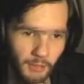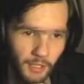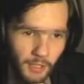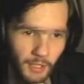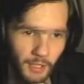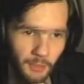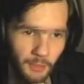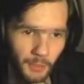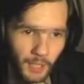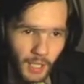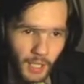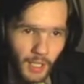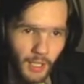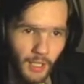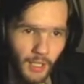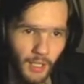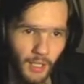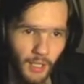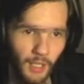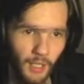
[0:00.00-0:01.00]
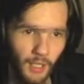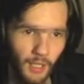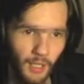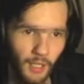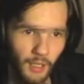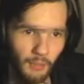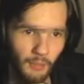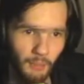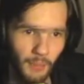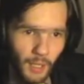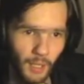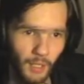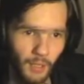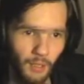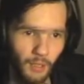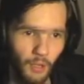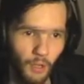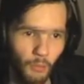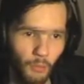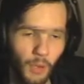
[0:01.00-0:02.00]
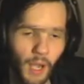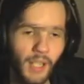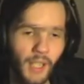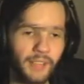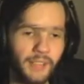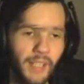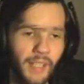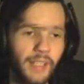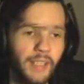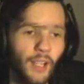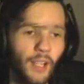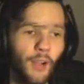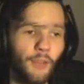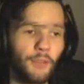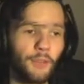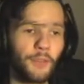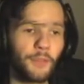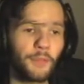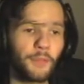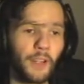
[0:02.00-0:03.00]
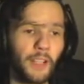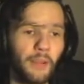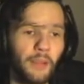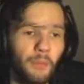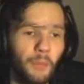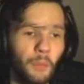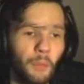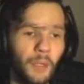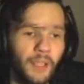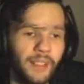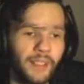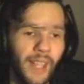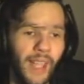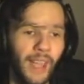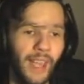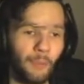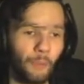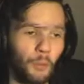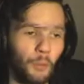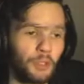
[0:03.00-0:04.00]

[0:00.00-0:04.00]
really cool. But why take it off the fucking wall again?